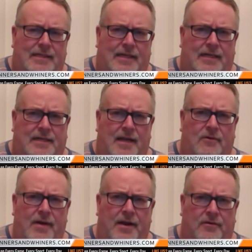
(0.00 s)
Uh,
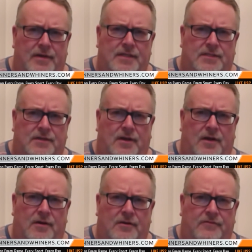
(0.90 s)
Colorado is a uh,
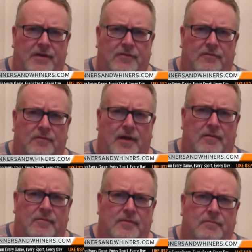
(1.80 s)
favorite of uh,
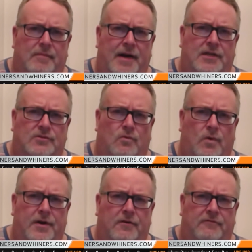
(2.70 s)
minus
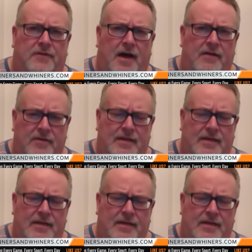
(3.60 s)
105,